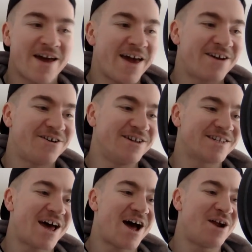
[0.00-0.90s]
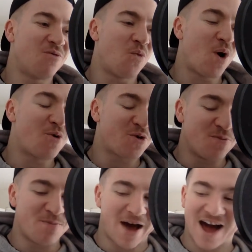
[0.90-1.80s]
Hey guys, and
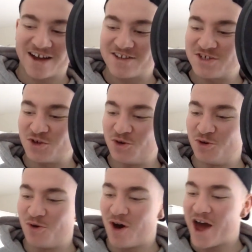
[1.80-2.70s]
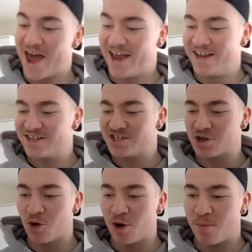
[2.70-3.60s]
welcome back to a
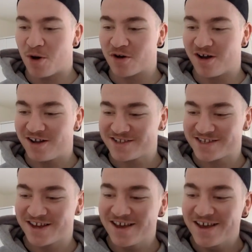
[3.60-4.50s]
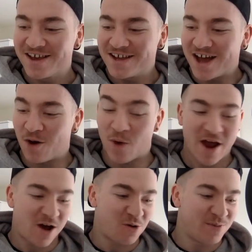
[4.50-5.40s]
solo podcast
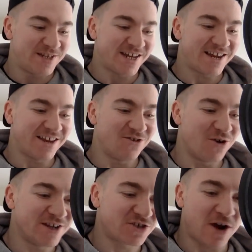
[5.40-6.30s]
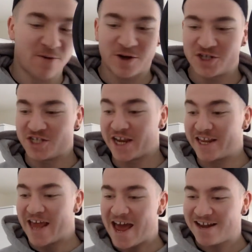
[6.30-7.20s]
where I'll be taking your Instagram questions
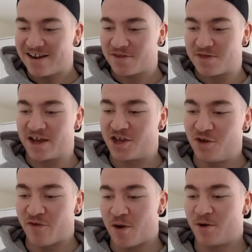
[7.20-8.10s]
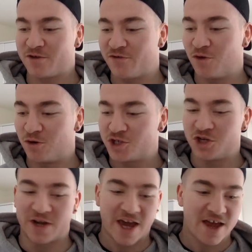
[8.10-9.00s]
again. Thank you very much for
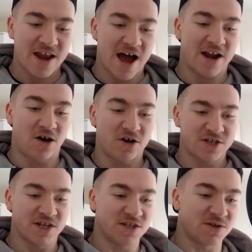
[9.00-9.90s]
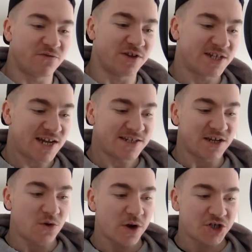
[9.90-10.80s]
tuning in and asking some
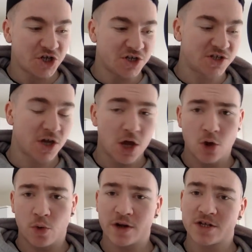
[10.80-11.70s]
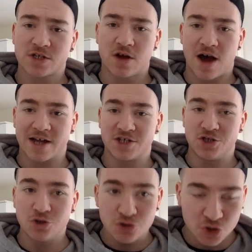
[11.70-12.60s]
fantastic questions. We're going to start as
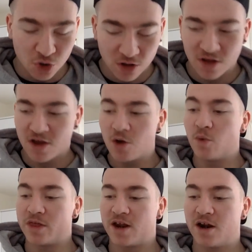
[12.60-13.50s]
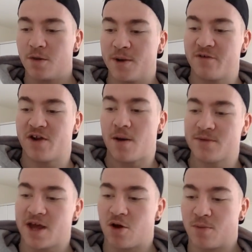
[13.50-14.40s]
usual with a little bit of an
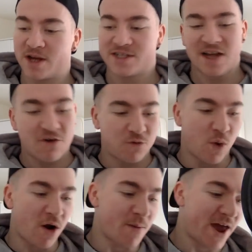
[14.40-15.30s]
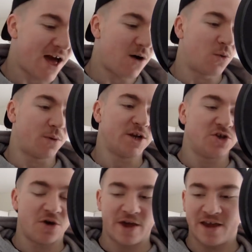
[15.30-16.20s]
update on myself. Where am I at? What am I
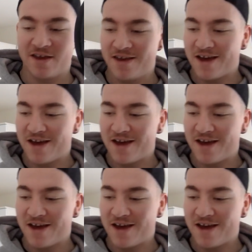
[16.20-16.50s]
doing?